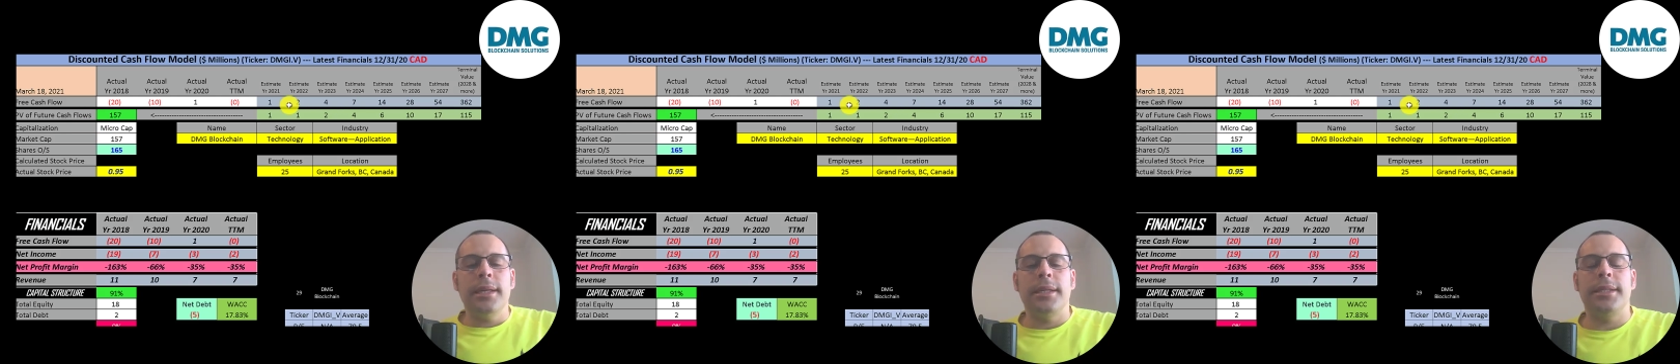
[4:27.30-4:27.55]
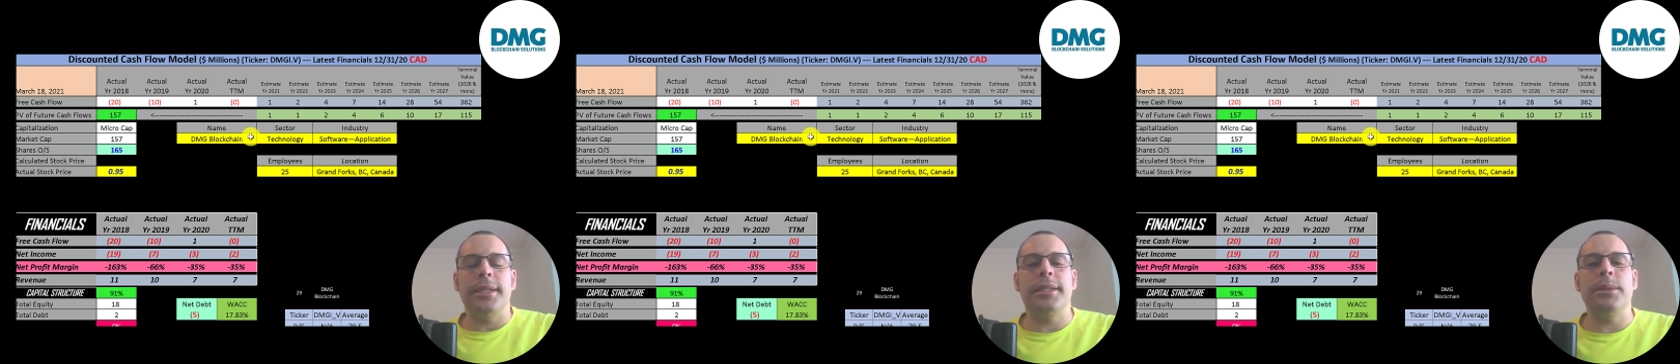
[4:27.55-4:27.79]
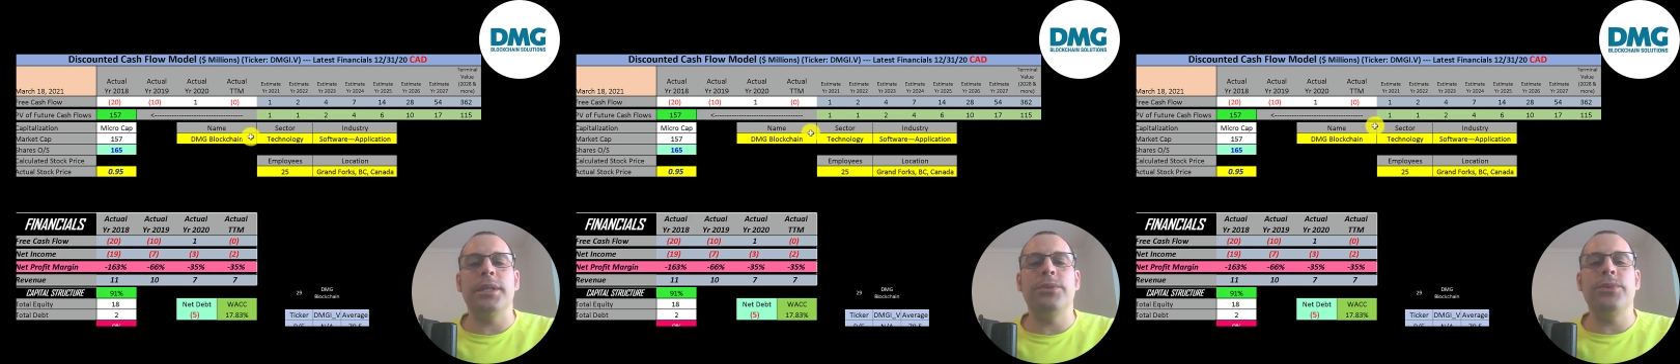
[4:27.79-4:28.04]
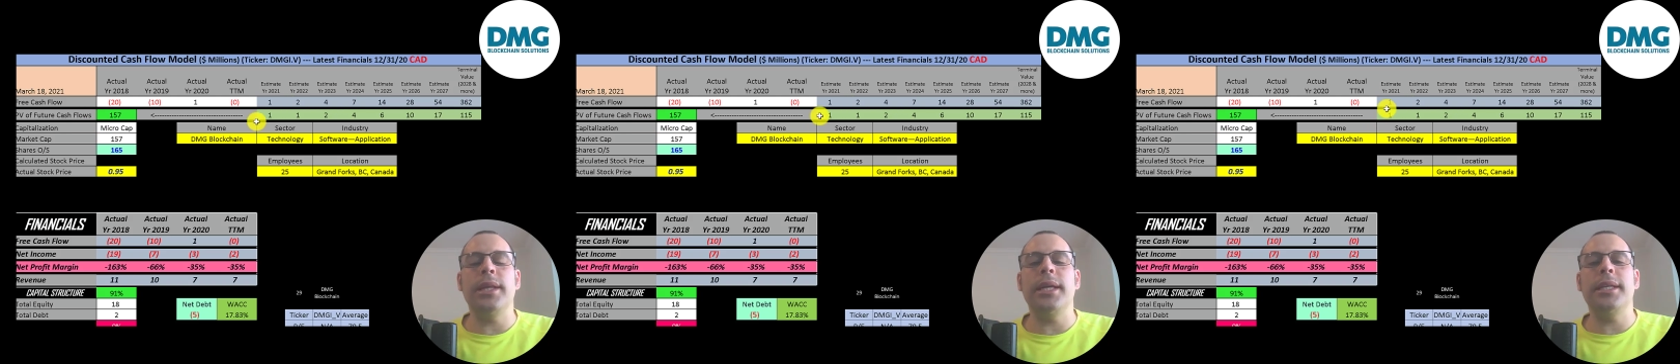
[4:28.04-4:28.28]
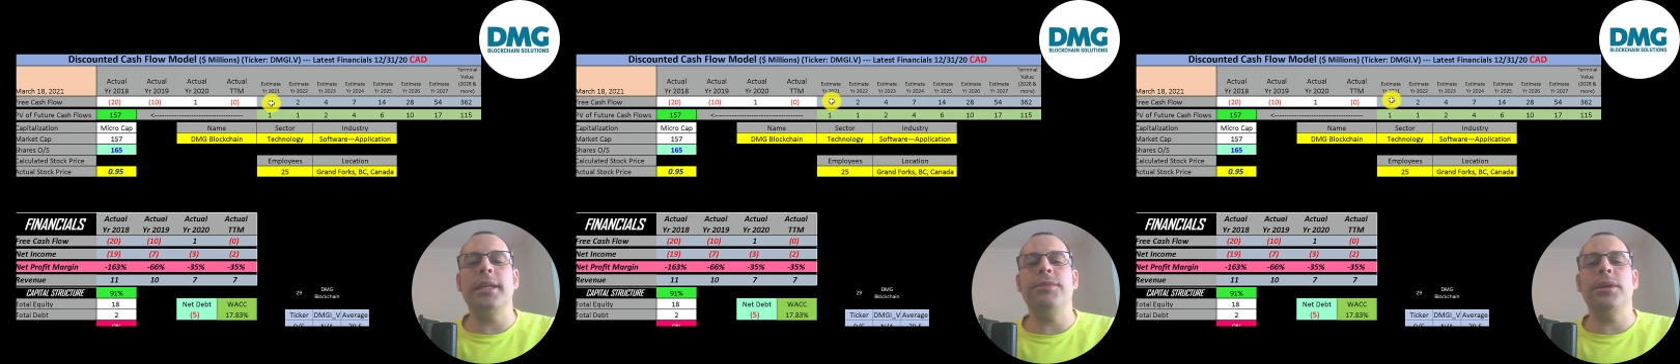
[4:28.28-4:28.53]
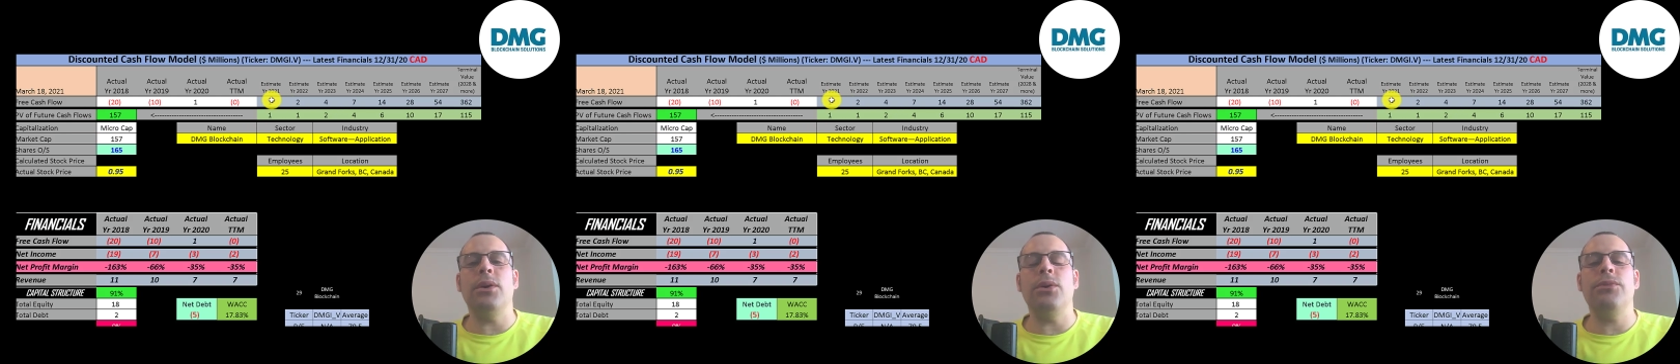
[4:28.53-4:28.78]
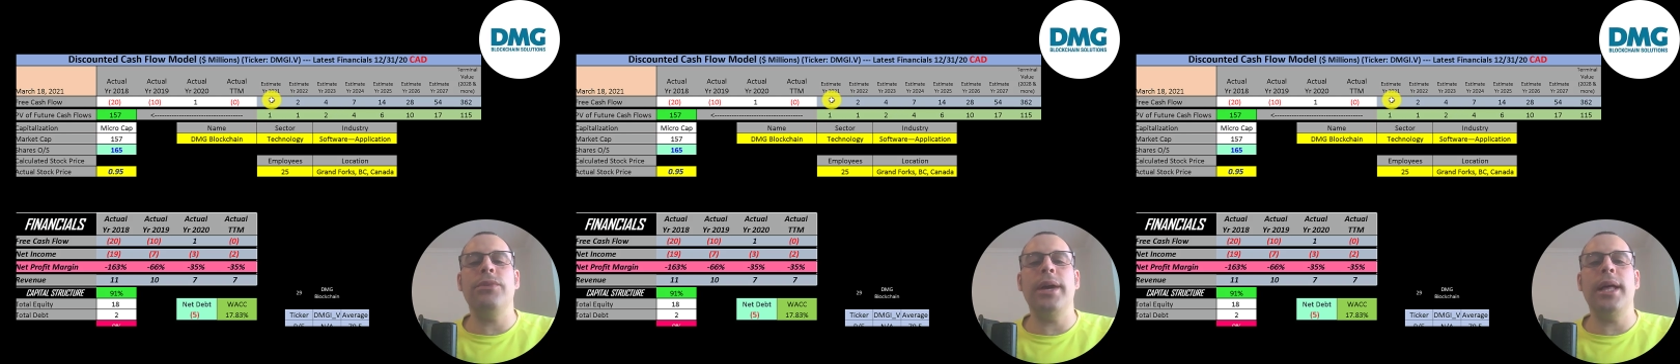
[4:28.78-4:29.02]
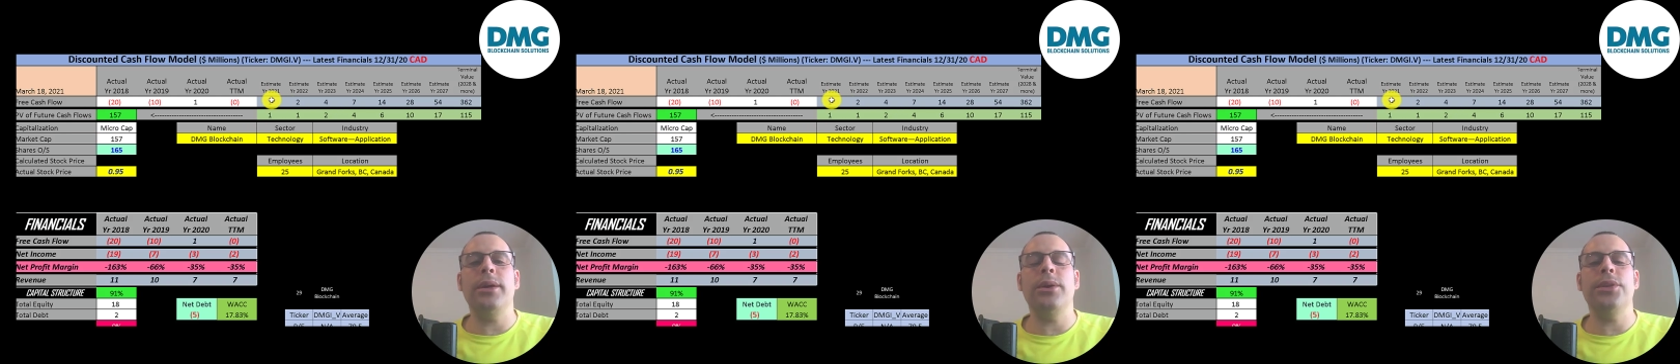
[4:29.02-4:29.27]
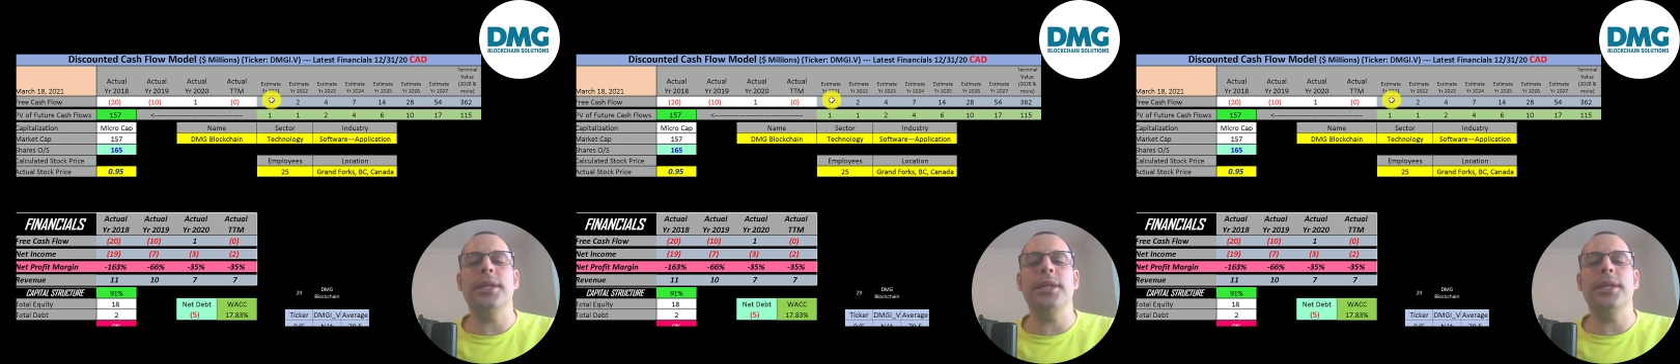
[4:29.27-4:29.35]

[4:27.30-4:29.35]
Since it was really difficult valuing